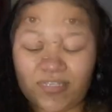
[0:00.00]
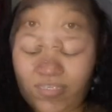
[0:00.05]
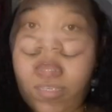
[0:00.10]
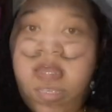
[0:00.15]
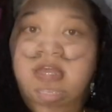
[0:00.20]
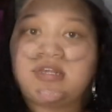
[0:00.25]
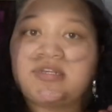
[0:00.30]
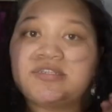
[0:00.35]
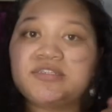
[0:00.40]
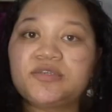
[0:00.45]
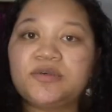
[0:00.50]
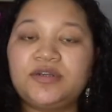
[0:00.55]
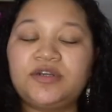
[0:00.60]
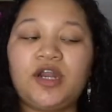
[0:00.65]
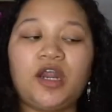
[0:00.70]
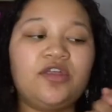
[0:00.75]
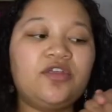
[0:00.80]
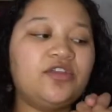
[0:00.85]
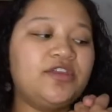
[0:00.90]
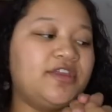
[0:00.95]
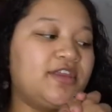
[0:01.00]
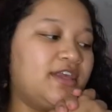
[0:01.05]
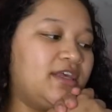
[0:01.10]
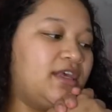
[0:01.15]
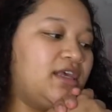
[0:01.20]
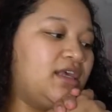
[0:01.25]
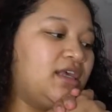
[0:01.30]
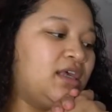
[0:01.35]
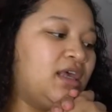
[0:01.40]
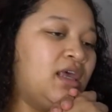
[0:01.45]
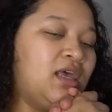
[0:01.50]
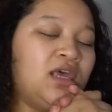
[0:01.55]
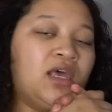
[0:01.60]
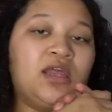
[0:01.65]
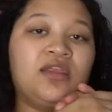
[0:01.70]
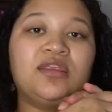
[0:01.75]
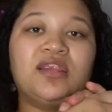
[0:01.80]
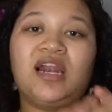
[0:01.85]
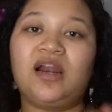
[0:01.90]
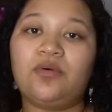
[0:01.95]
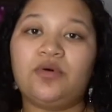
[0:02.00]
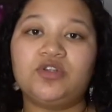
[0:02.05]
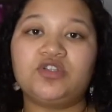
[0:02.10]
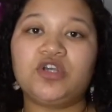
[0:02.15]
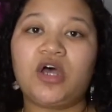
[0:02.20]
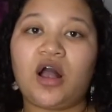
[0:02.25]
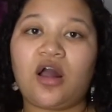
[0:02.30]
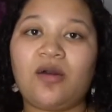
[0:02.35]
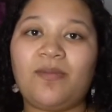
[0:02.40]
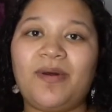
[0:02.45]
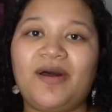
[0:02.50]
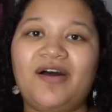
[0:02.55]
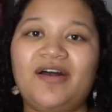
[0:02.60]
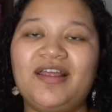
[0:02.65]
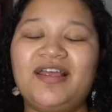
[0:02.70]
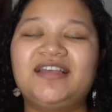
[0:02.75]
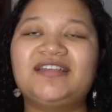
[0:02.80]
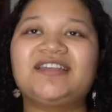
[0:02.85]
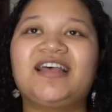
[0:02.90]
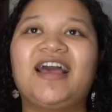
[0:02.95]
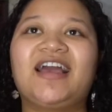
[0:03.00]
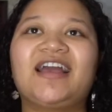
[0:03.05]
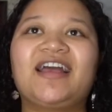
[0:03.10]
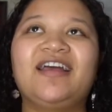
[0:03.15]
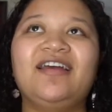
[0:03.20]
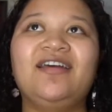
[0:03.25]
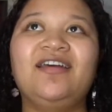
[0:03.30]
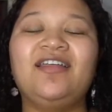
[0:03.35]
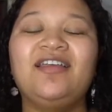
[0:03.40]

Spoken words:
Okay, so another thing that I want to talk about is, like,